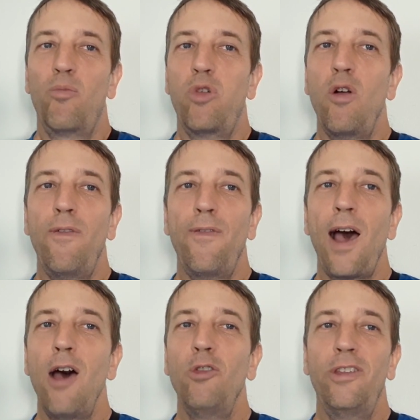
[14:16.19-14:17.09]

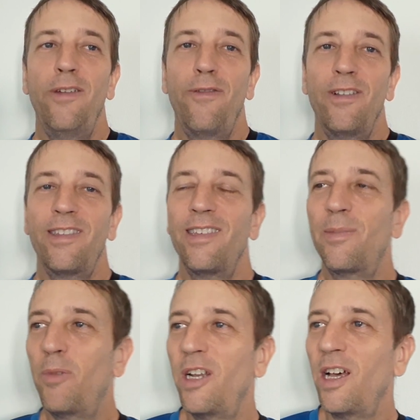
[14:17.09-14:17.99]
profound differences.
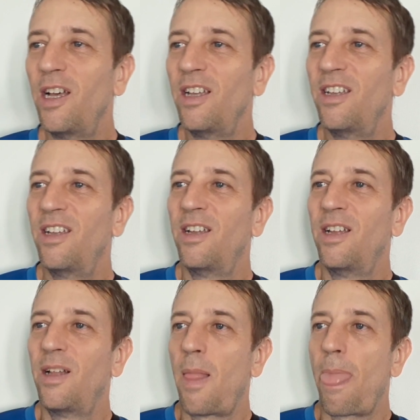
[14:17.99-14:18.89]
But
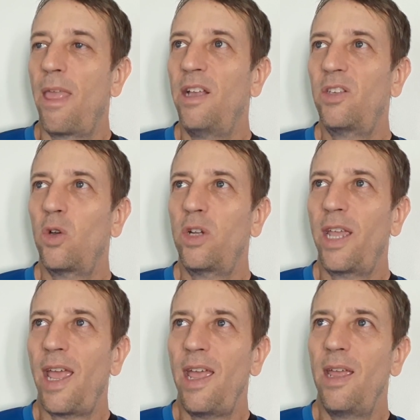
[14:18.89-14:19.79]
it's
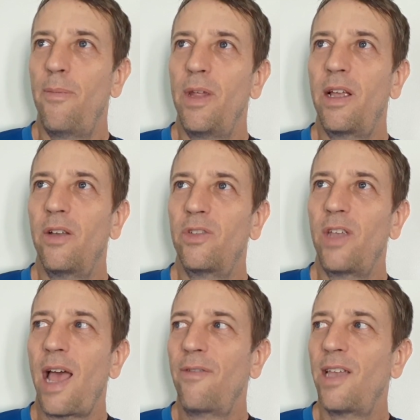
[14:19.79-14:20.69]
okay, because you
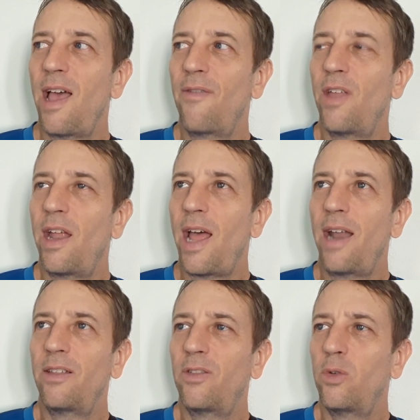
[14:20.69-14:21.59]
have to have that
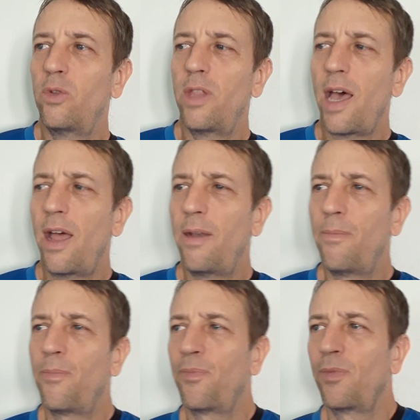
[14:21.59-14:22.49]
attitude
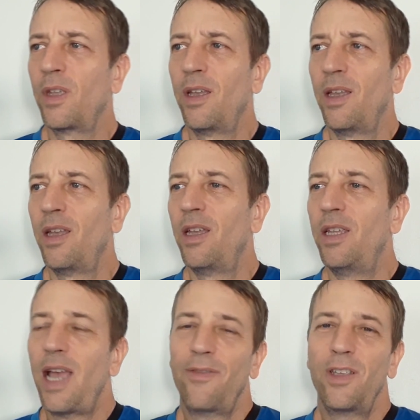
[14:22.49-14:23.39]
that
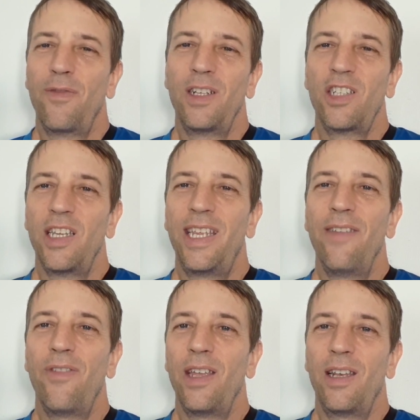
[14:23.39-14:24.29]
you have to eventually
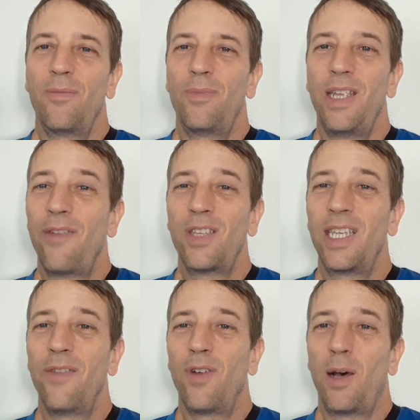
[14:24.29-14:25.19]
give in. You have to
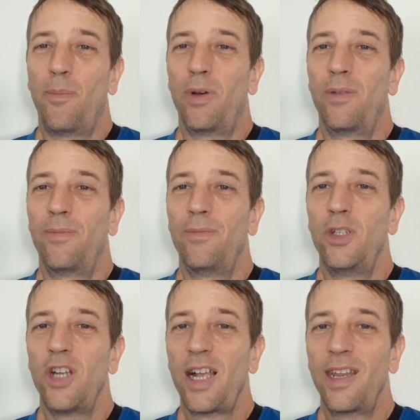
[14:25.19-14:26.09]
give up.
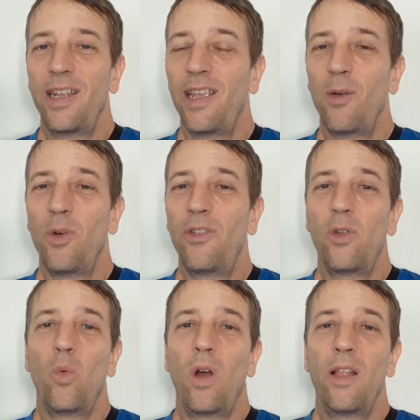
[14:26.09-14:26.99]
You're not going to get what
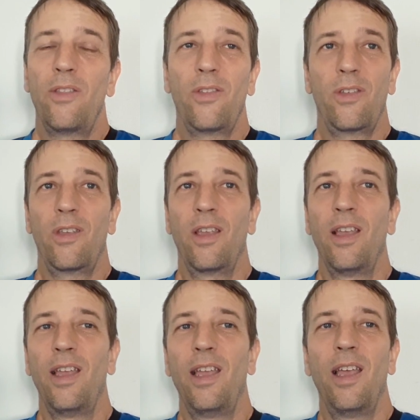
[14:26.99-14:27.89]
you want.
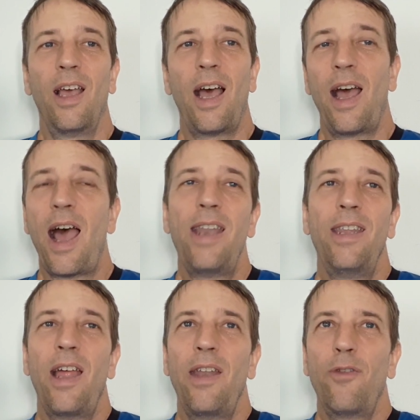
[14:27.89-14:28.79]

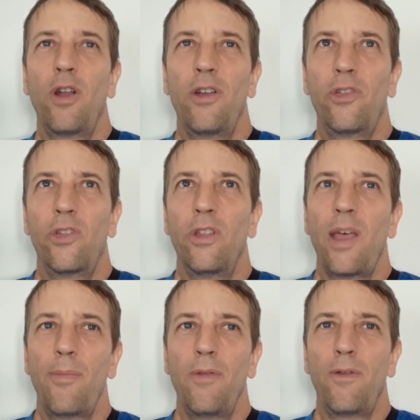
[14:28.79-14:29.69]
I never understood
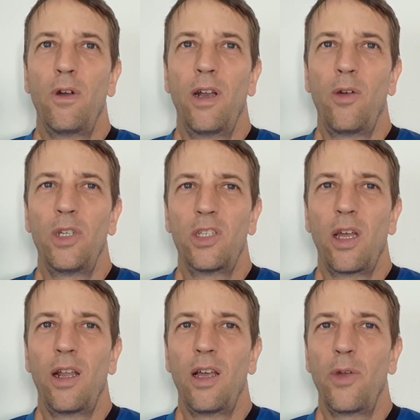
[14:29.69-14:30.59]
that before. I always
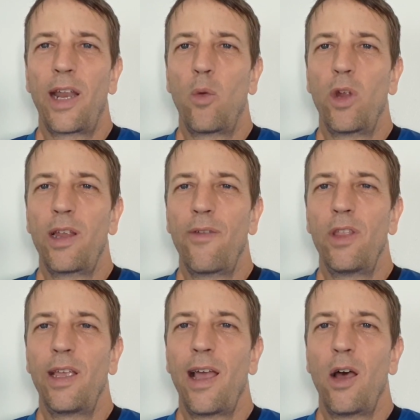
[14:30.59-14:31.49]
thought, oh, we got to work
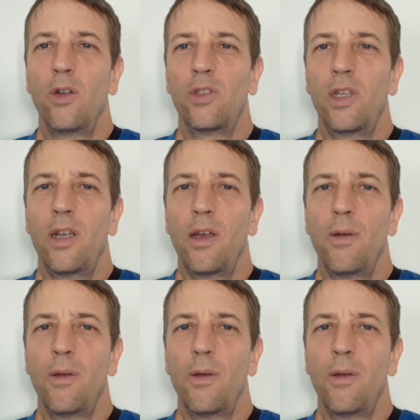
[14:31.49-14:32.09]
everything out and